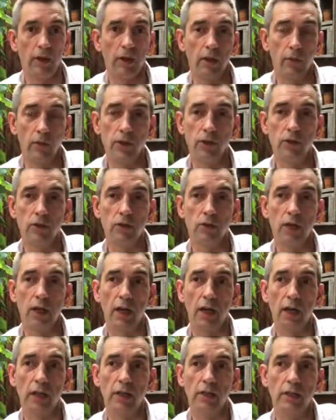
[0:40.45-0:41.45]
And we use
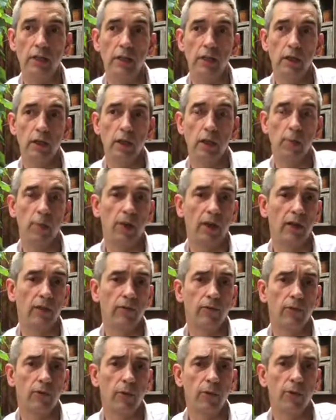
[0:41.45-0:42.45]
a
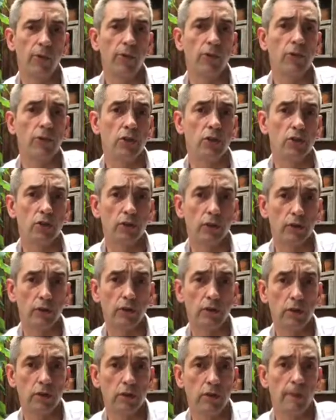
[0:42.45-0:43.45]
plan from the Prince's
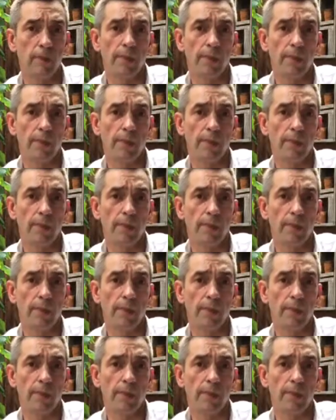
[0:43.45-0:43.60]
Trust,